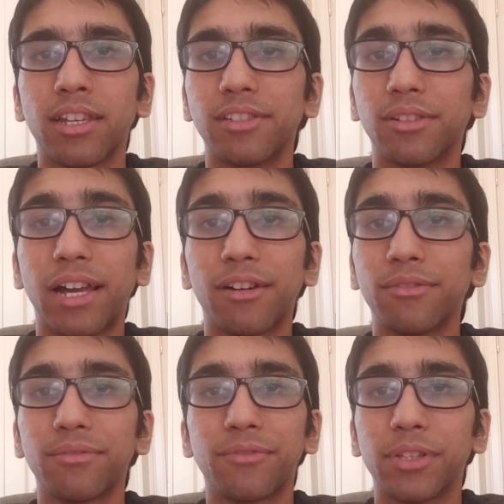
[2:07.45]
So
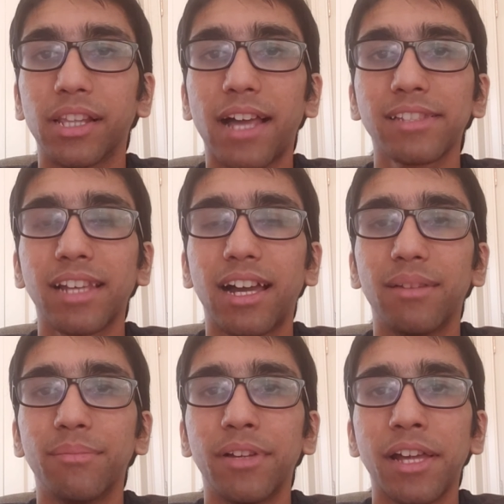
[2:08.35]
now, for the last
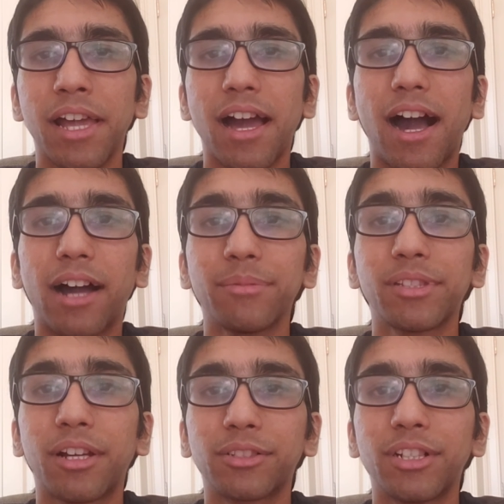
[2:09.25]
time, I'm
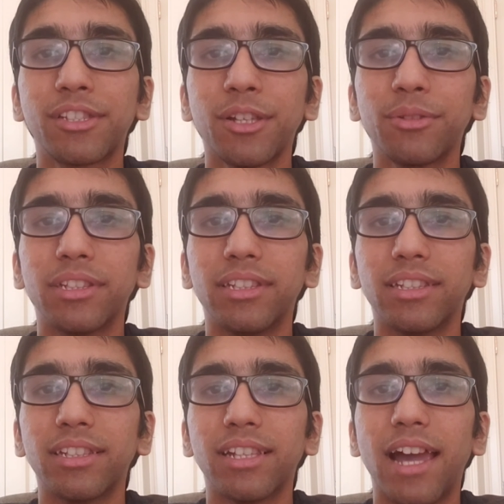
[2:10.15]
Sagar
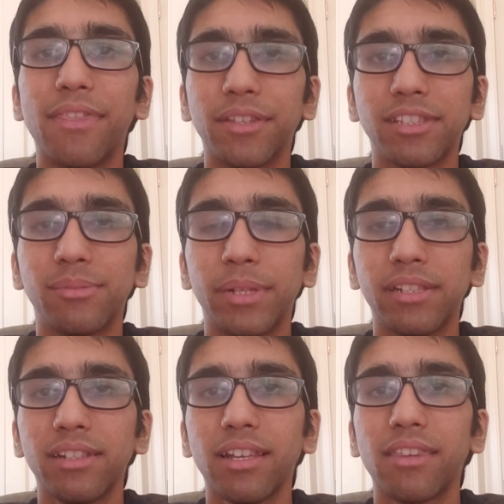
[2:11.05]
Stogie, and this has
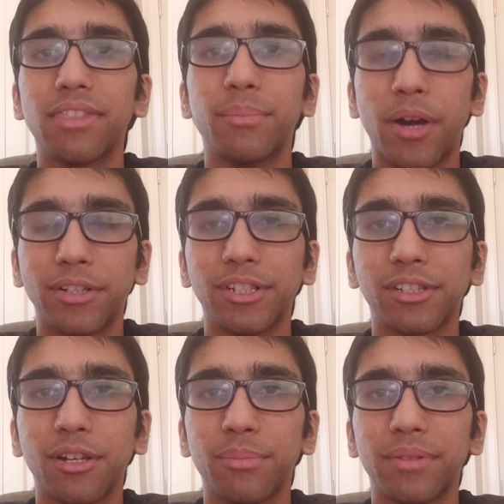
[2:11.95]
been the
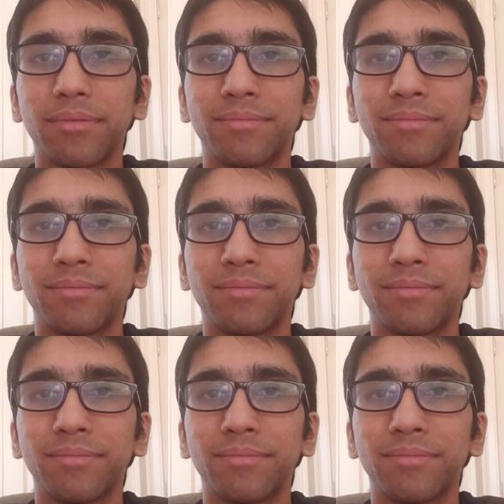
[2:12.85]
Ponderscope.